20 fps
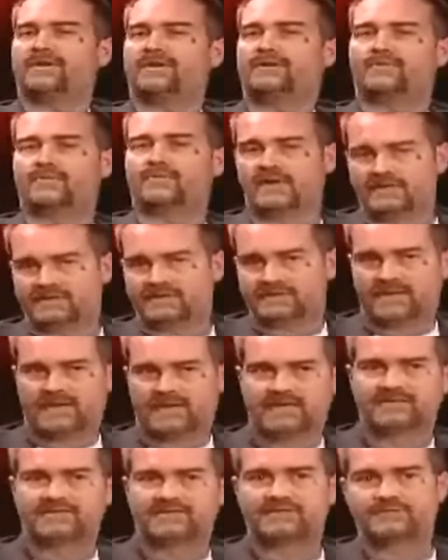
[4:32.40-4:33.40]
need to raise
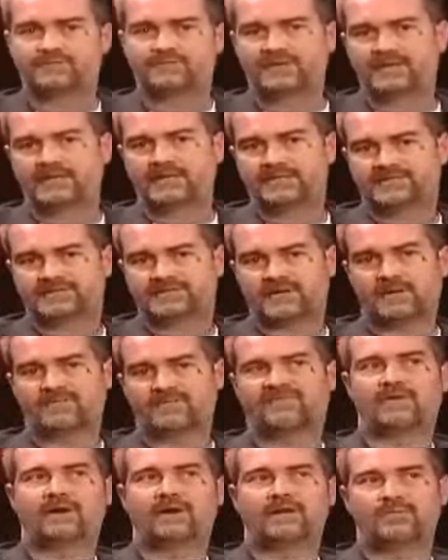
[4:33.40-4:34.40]
taxes. We need to
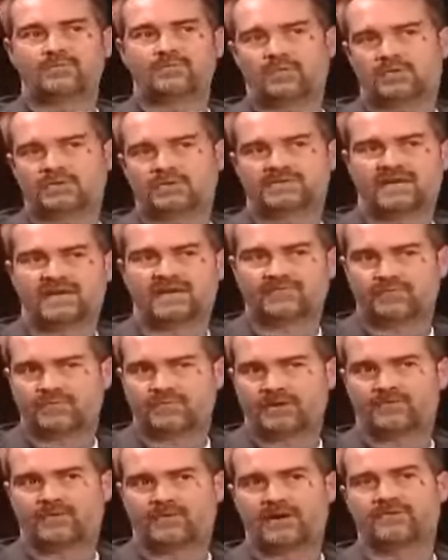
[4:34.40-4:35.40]
stop fighting wars
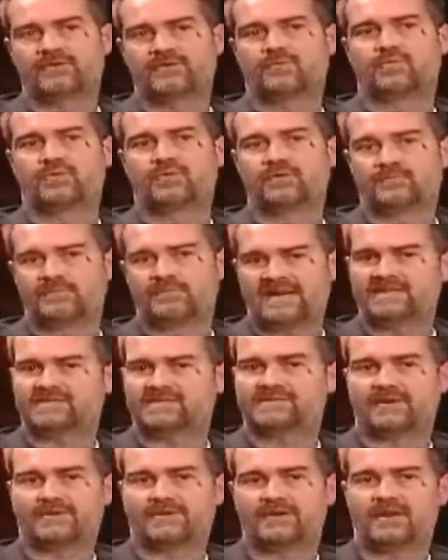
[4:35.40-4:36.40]
halfway around the world
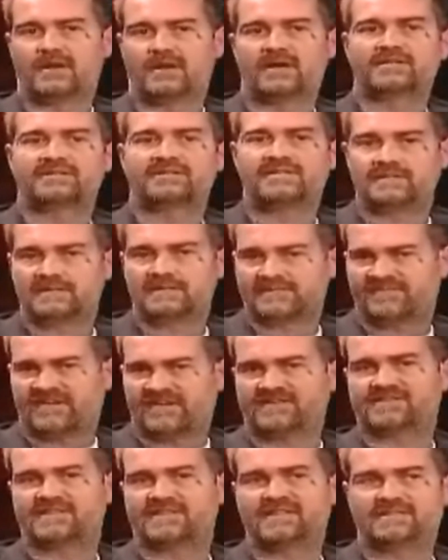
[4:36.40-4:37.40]
based on lies and
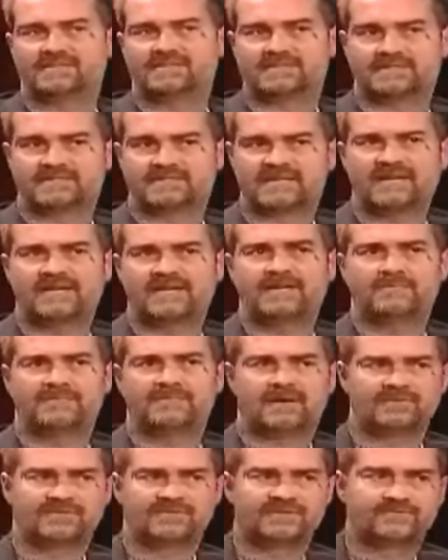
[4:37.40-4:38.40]
investing insane
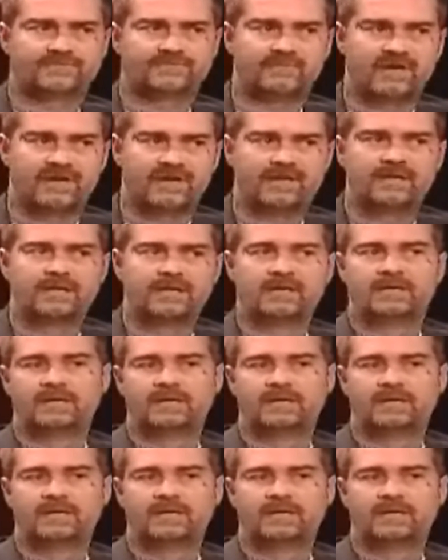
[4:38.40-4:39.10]
amounts of money